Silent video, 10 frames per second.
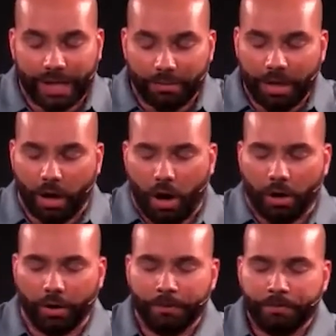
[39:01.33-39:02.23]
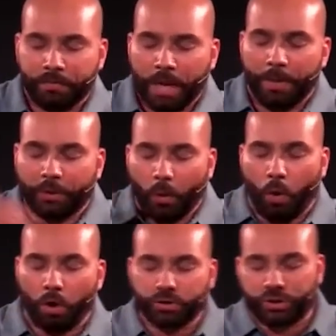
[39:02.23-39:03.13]
hit me hard. But the
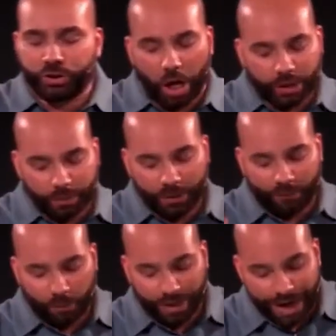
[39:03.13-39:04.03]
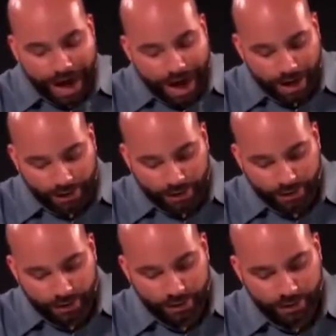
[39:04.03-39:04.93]
worst judgment from God
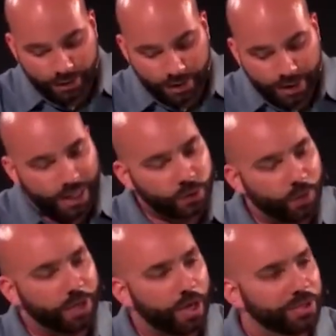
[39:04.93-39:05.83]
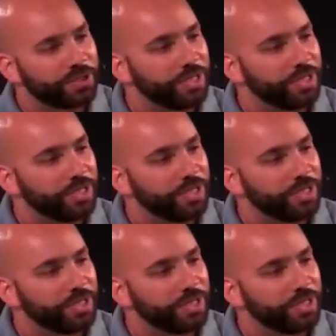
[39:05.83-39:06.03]
is when there is